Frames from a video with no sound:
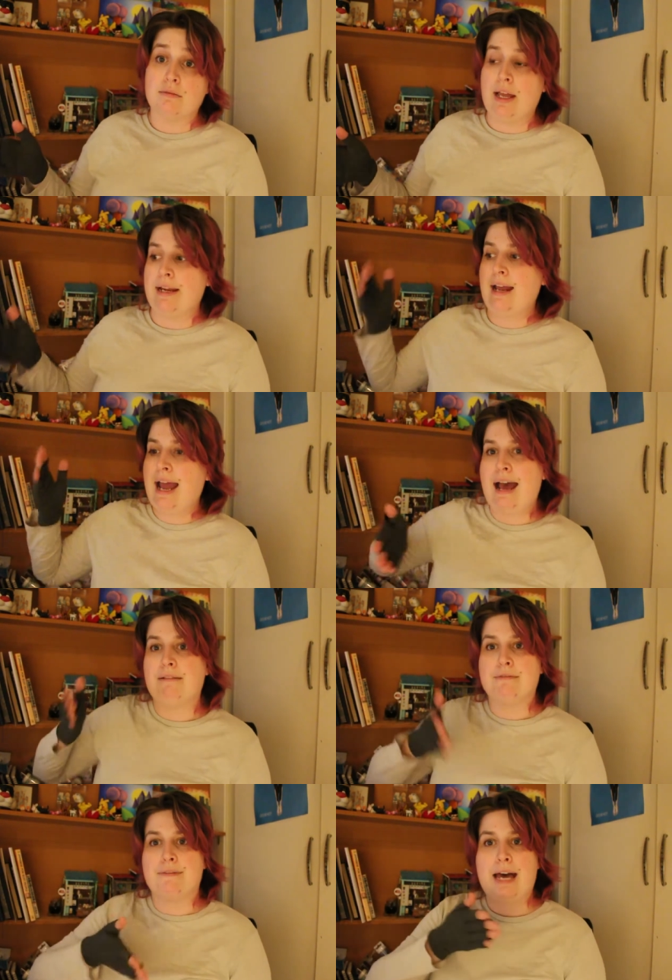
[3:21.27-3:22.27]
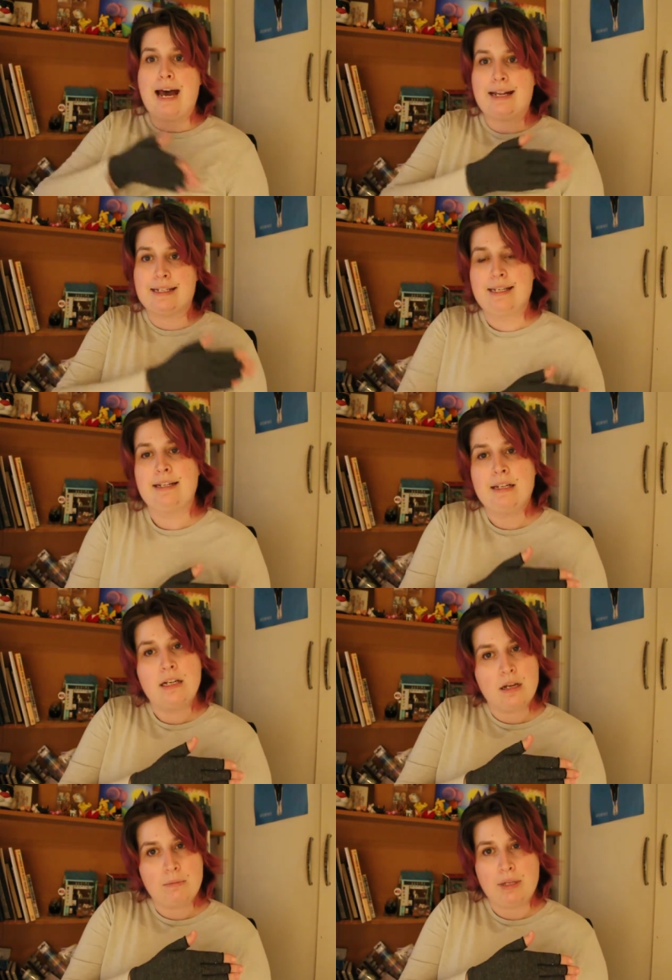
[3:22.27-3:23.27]
like have that
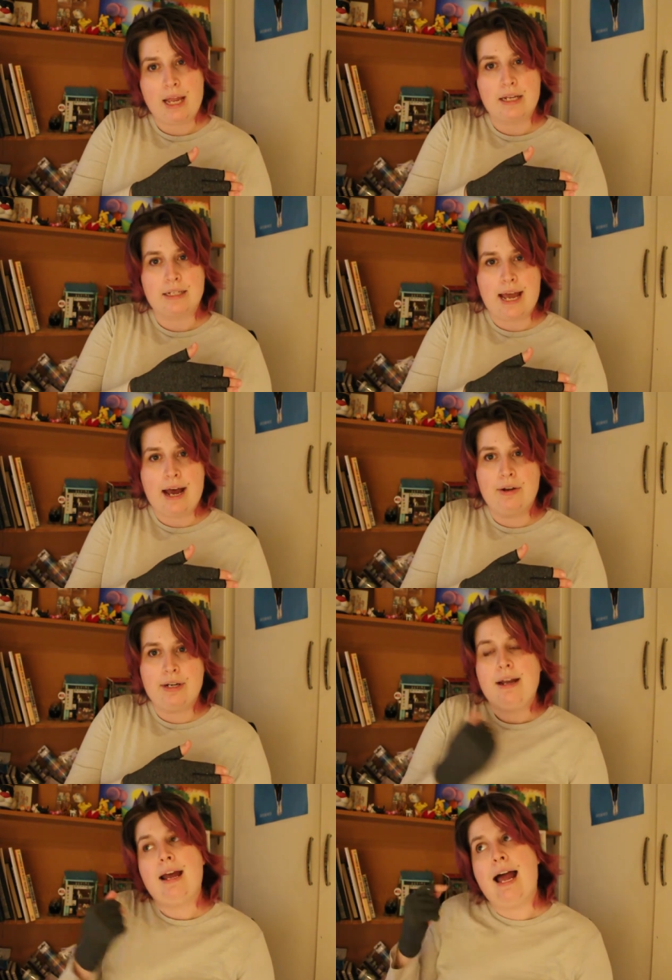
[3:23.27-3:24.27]
planned out.